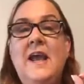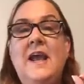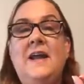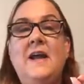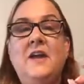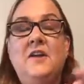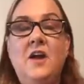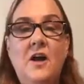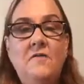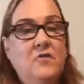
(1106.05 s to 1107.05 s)
and
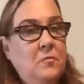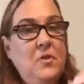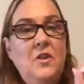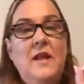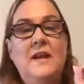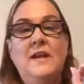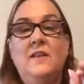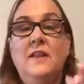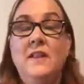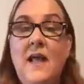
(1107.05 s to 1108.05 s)
uncomfortable and
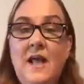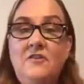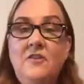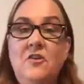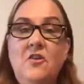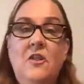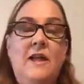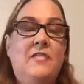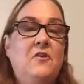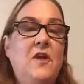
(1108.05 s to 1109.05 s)
illogical,
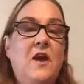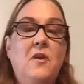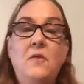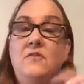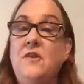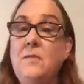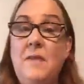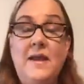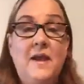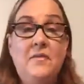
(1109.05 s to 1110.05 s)
and they're not always going to
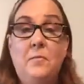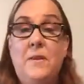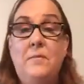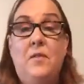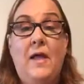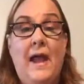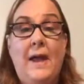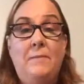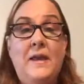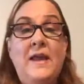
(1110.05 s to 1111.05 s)
make other people
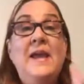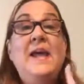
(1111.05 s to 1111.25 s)
happy.